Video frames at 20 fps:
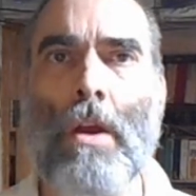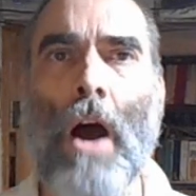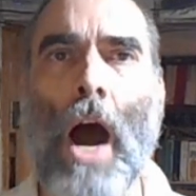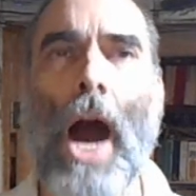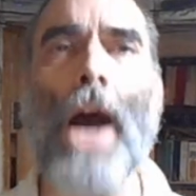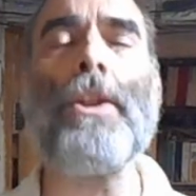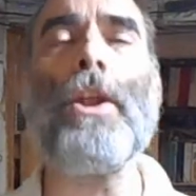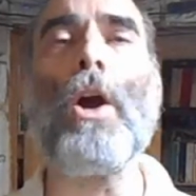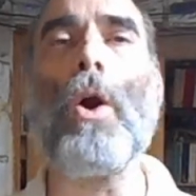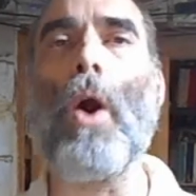
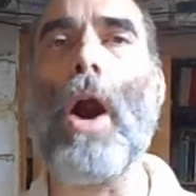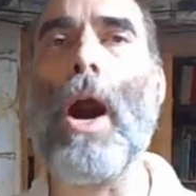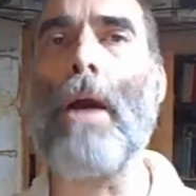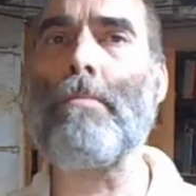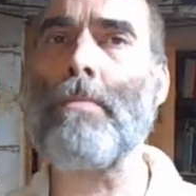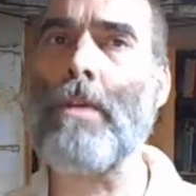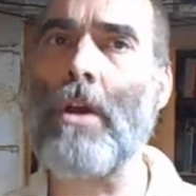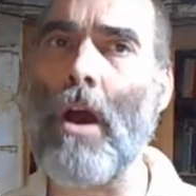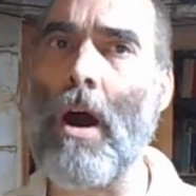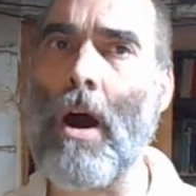I know,
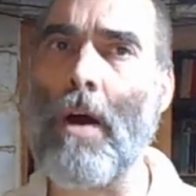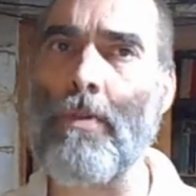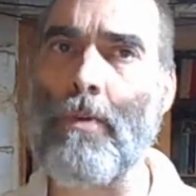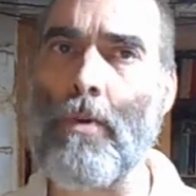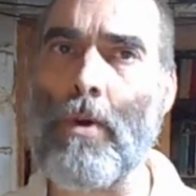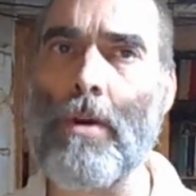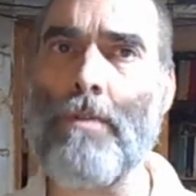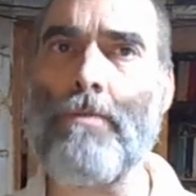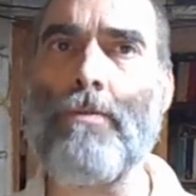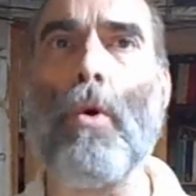I'm the
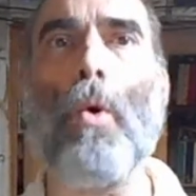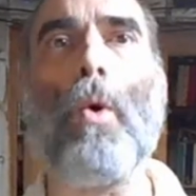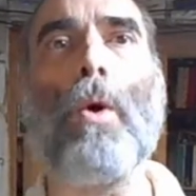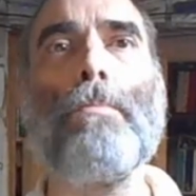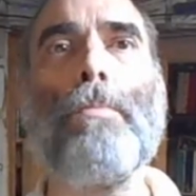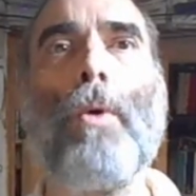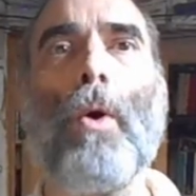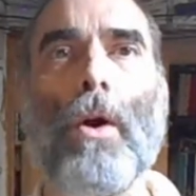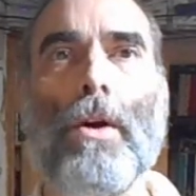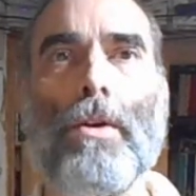author of 4
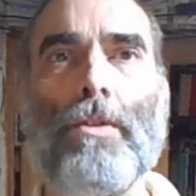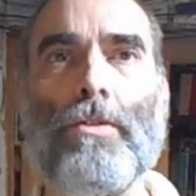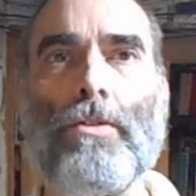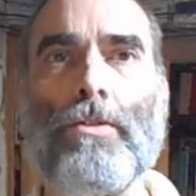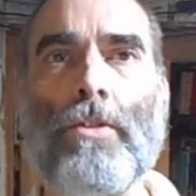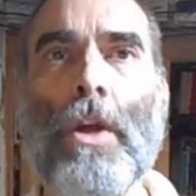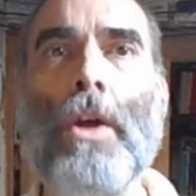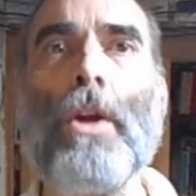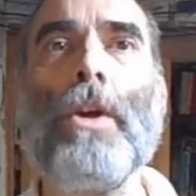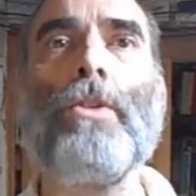
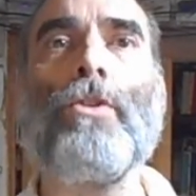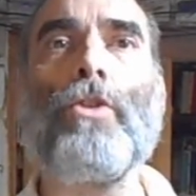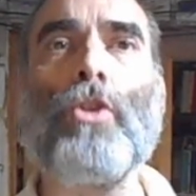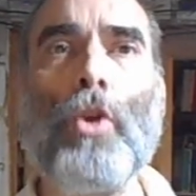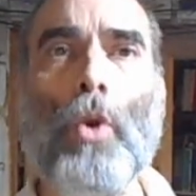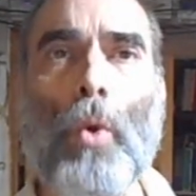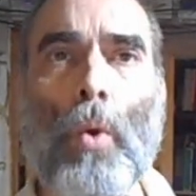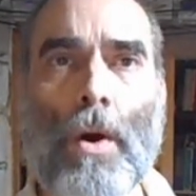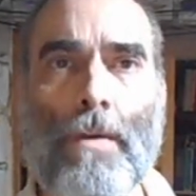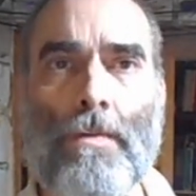books,
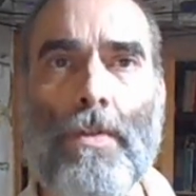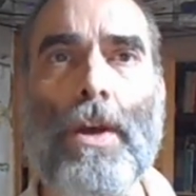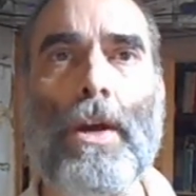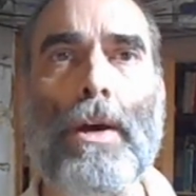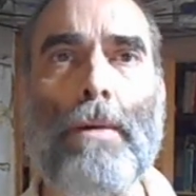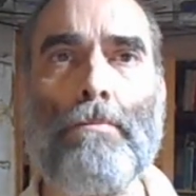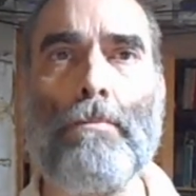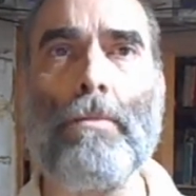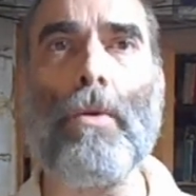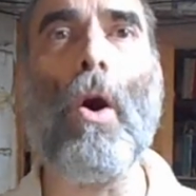2 of
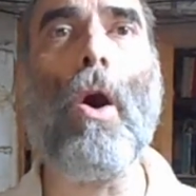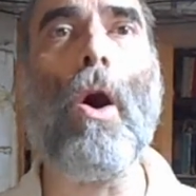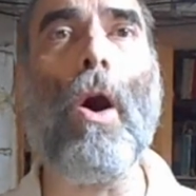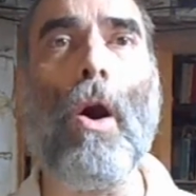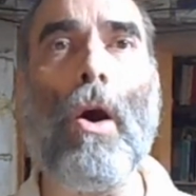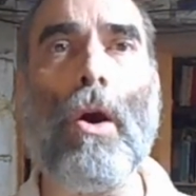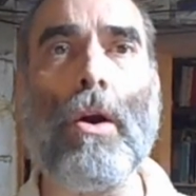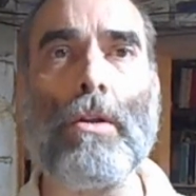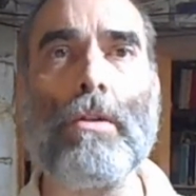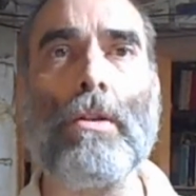them
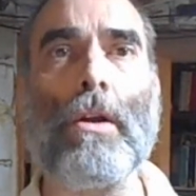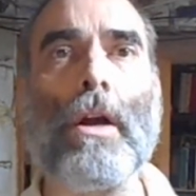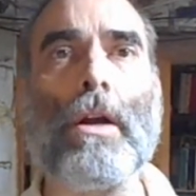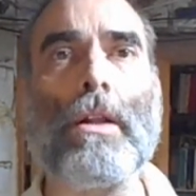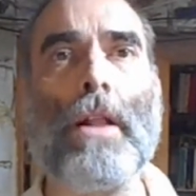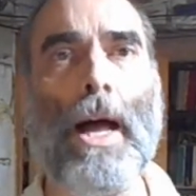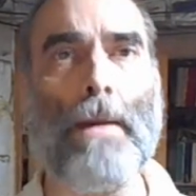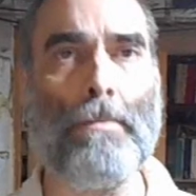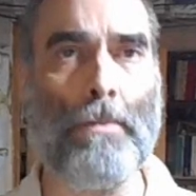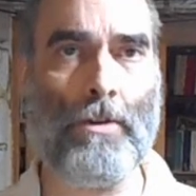on
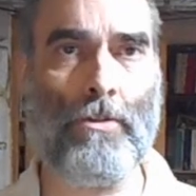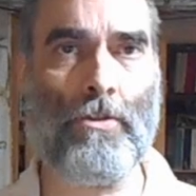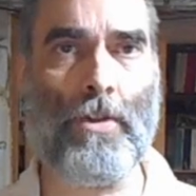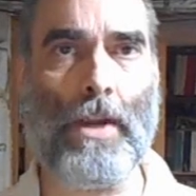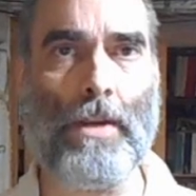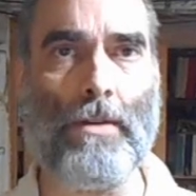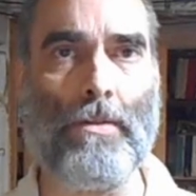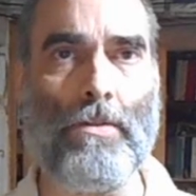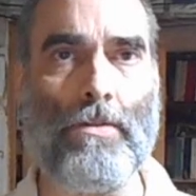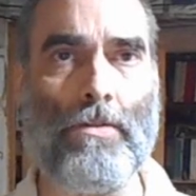climate
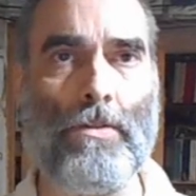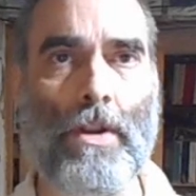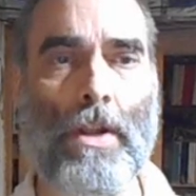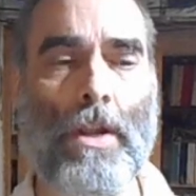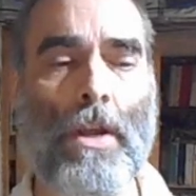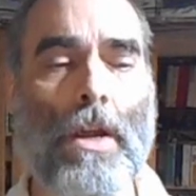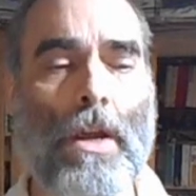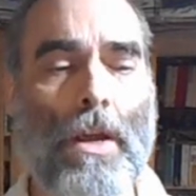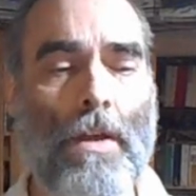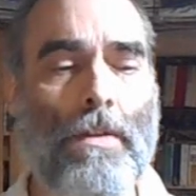change,
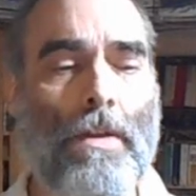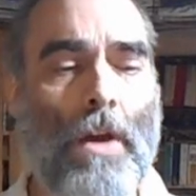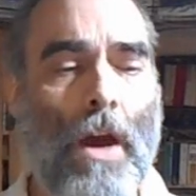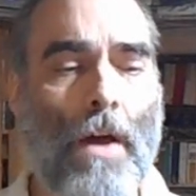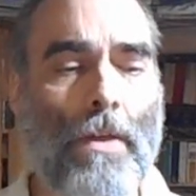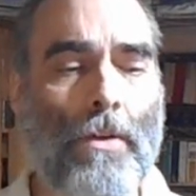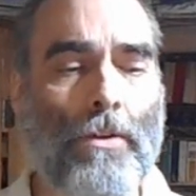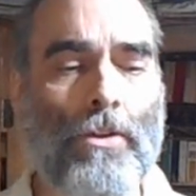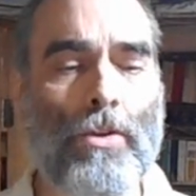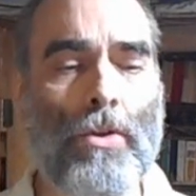the
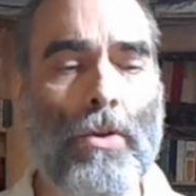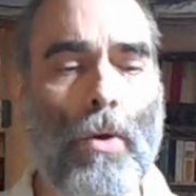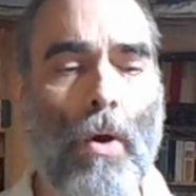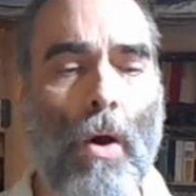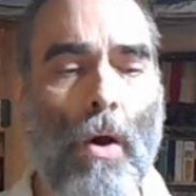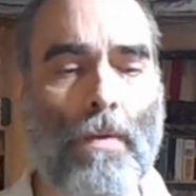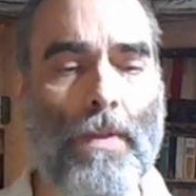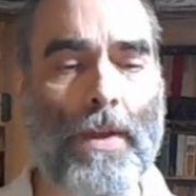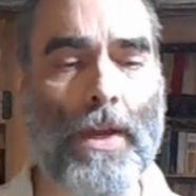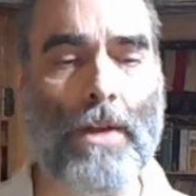other 2
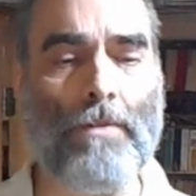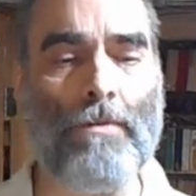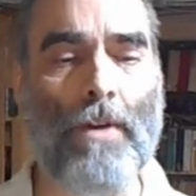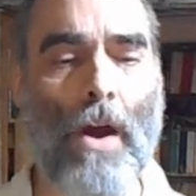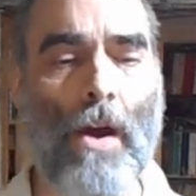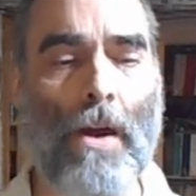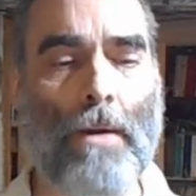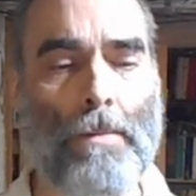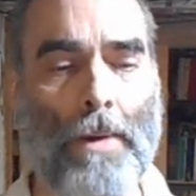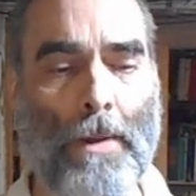on the
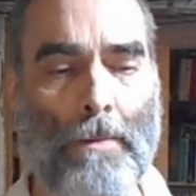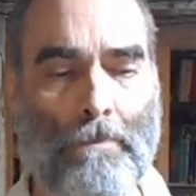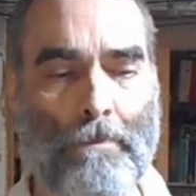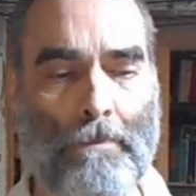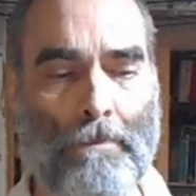environment.